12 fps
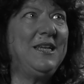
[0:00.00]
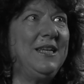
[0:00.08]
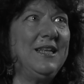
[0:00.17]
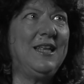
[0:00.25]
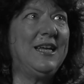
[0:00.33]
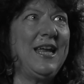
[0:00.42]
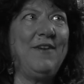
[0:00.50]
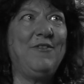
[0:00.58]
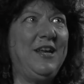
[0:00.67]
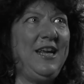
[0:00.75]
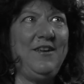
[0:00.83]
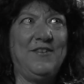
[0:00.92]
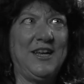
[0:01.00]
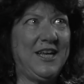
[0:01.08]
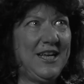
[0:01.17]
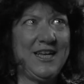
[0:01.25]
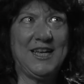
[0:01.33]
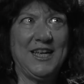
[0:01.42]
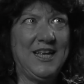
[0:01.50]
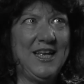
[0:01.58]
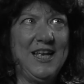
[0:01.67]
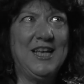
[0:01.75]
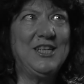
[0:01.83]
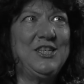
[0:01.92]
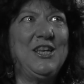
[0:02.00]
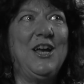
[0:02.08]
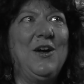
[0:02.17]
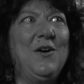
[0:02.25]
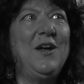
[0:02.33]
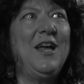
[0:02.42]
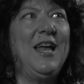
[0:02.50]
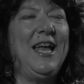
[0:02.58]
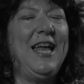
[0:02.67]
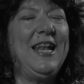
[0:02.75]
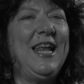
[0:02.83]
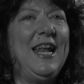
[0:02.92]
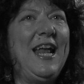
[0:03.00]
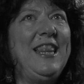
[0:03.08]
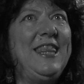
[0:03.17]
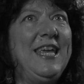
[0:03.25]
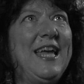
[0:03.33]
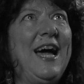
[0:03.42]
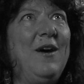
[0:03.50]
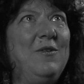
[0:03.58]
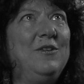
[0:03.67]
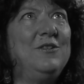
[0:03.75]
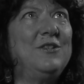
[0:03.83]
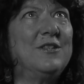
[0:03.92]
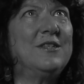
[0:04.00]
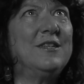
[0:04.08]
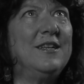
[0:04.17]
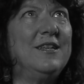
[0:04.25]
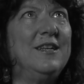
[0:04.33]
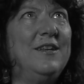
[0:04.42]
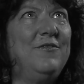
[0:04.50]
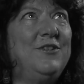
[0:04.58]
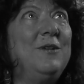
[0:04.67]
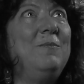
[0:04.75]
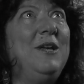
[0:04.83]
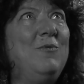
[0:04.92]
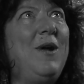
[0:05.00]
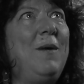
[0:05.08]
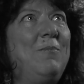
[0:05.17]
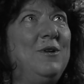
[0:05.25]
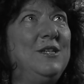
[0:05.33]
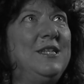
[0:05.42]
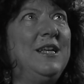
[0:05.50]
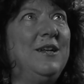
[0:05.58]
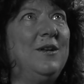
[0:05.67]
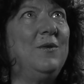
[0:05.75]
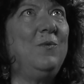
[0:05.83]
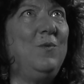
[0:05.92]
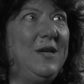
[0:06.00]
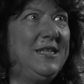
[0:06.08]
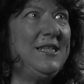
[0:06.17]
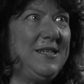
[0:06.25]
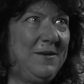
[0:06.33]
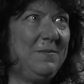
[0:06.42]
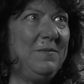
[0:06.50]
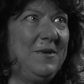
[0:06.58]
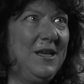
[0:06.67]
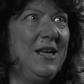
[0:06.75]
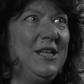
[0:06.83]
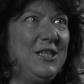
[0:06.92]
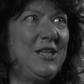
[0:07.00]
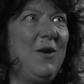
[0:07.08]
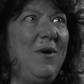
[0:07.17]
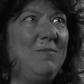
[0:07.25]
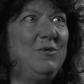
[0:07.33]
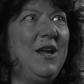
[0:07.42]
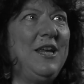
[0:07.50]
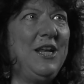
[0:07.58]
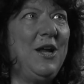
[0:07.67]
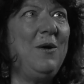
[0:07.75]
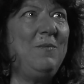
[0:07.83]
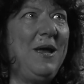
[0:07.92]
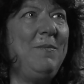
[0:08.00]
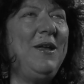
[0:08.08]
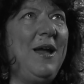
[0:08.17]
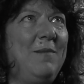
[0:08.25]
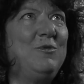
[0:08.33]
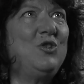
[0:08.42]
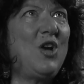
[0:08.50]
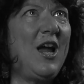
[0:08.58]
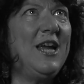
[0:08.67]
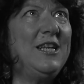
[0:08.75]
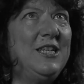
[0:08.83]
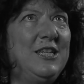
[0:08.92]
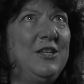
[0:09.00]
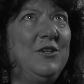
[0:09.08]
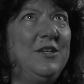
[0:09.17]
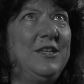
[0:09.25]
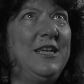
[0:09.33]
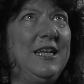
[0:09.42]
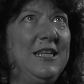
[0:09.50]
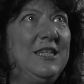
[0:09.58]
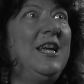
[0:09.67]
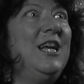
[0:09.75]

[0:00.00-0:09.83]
me like every evening. Mm-hmm. So, and, and I think owls to me represent wisdom so I'm, you know, maybe I'm trying to get in